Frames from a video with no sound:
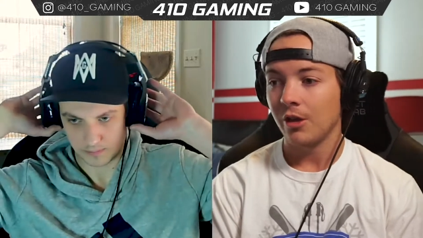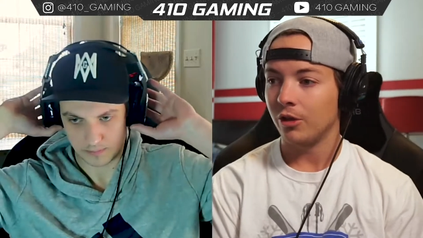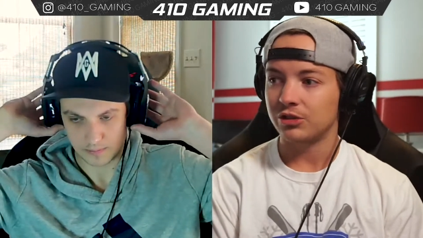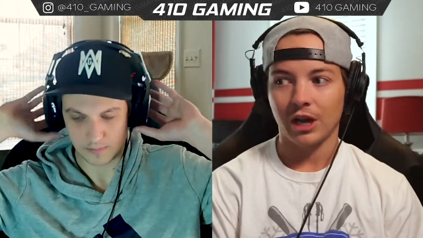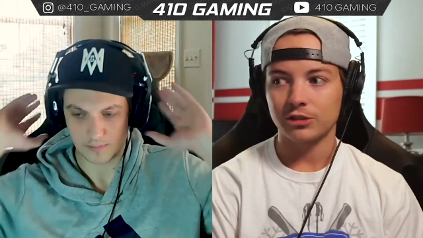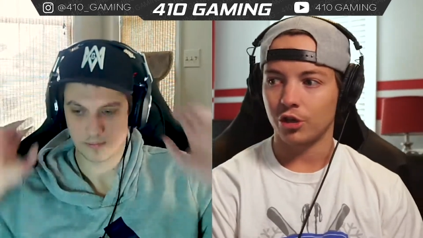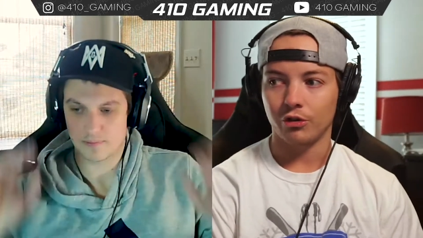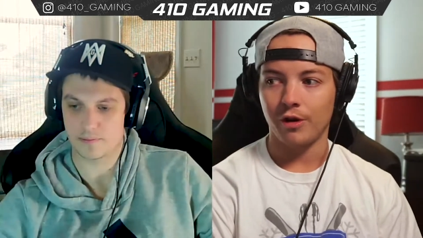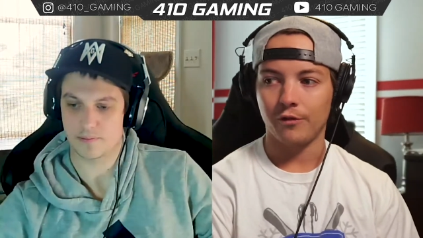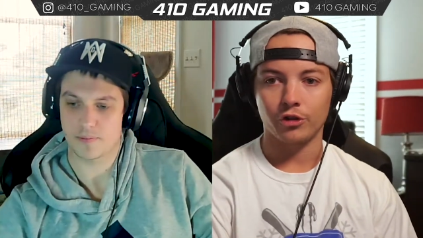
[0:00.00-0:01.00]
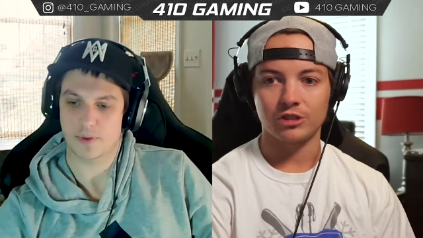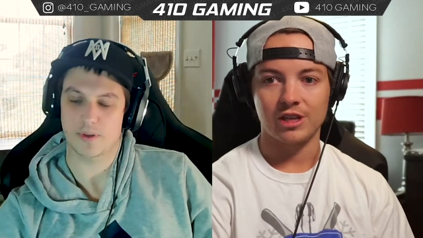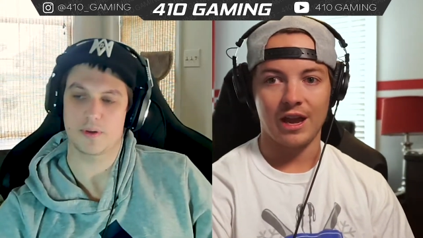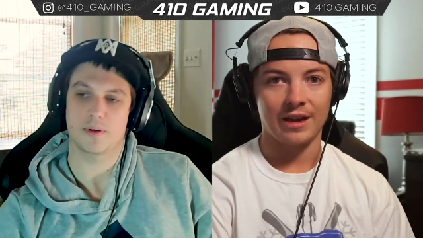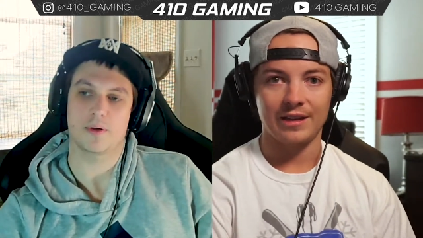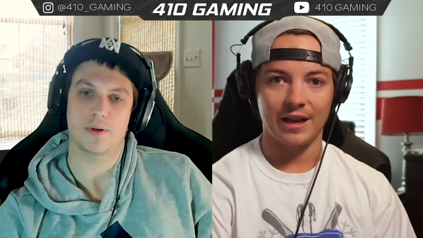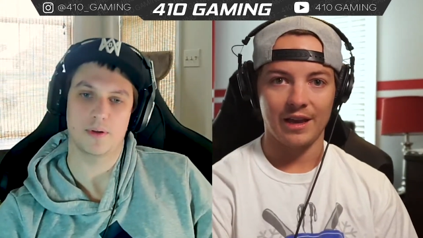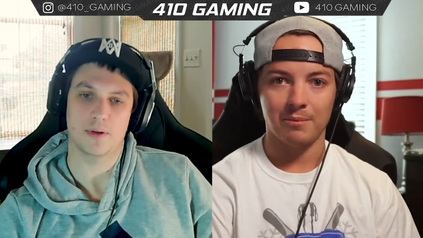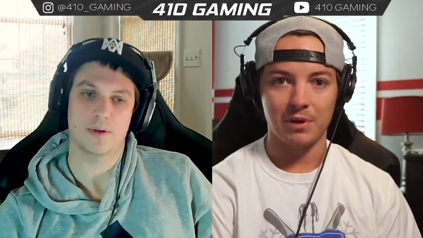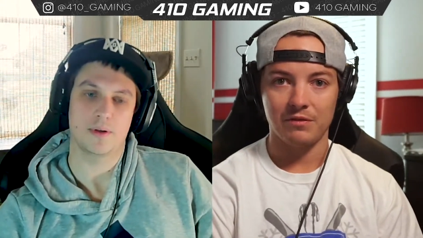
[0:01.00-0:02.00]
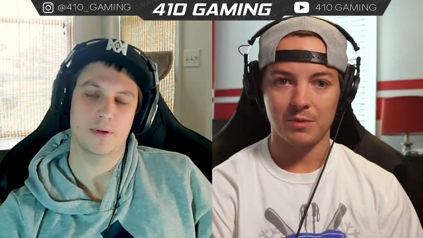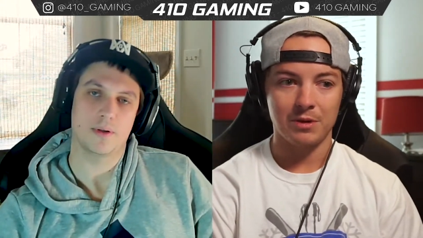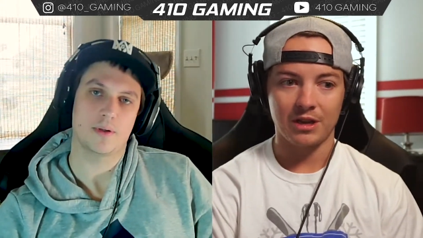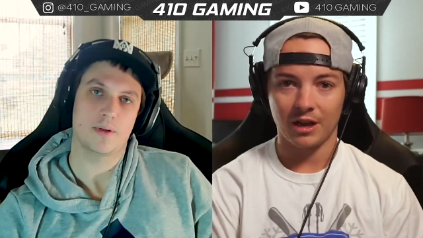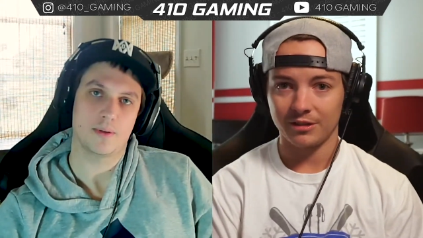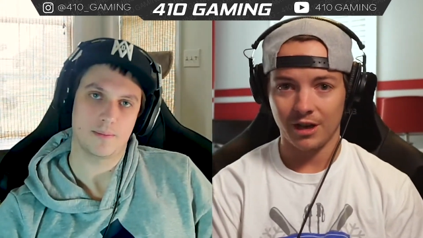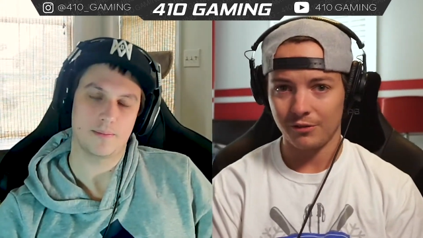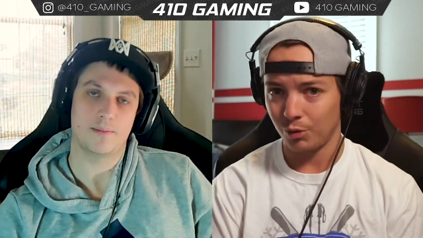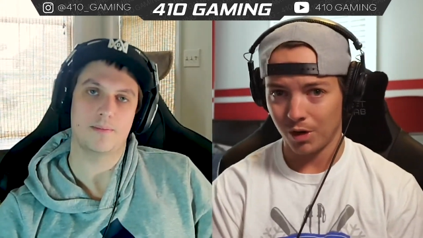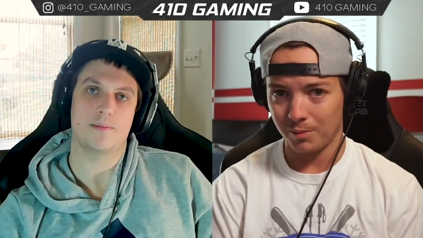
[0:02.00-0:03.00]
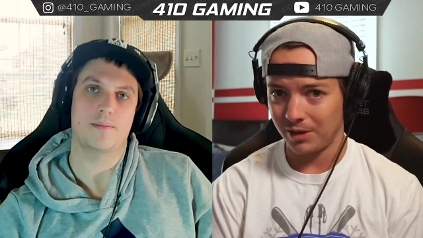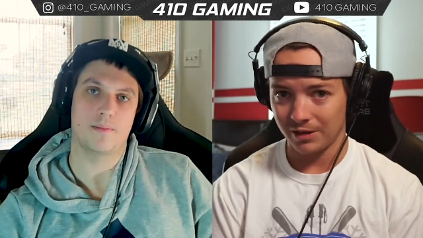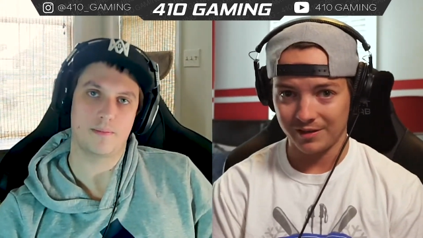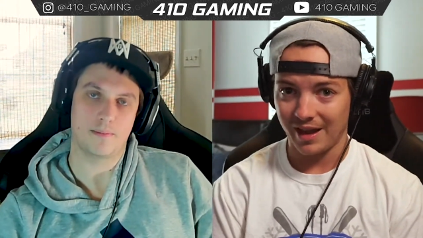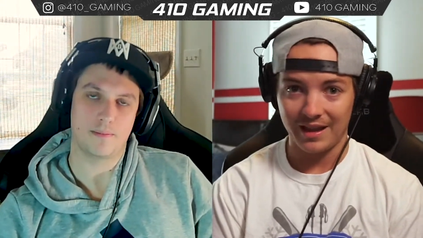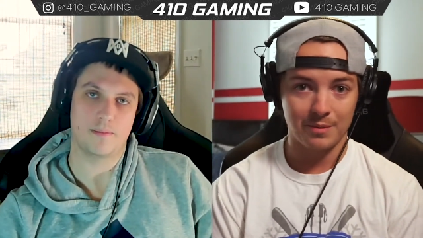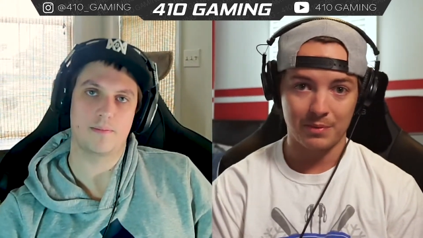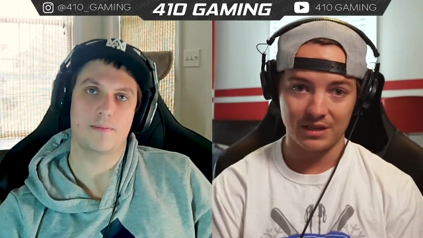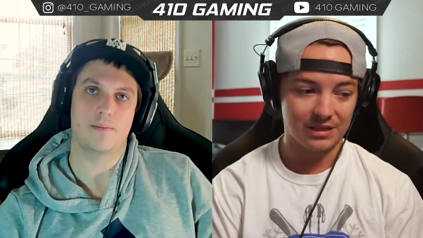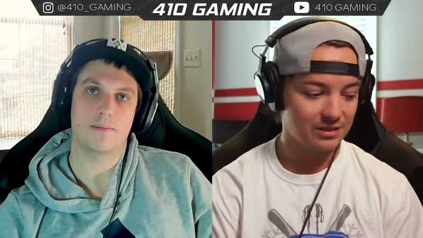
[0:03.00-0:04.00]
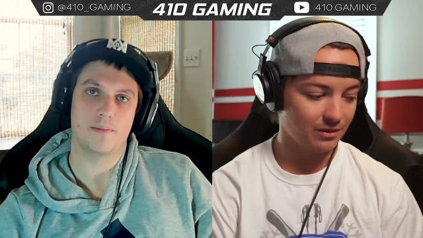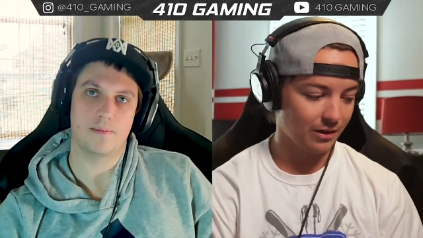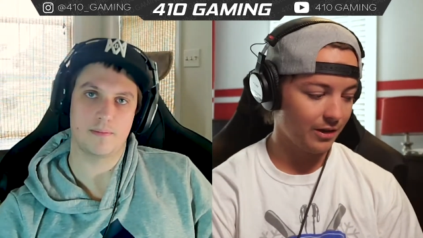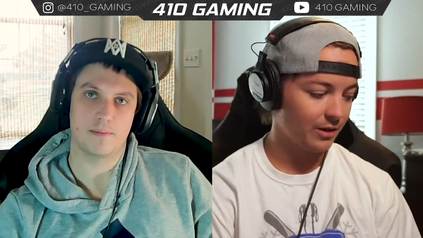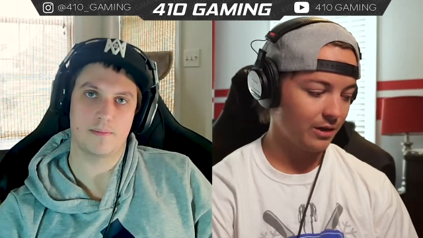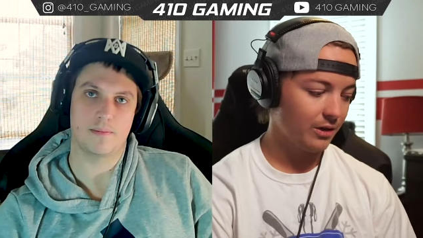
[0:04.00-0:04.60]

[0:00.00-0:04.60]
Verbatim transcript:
Speaker 1: Those guides are great for just endgame PvP content if you want to be a tank beast. Like,